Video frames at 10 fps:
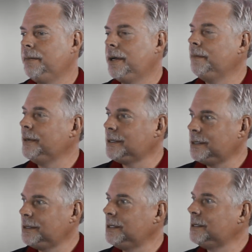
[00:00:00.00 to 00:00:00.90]
we've been in
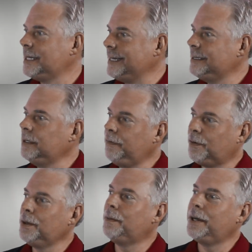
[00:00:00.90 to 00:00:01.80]
business since
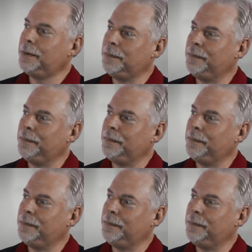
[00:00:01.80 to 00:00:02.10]
1941.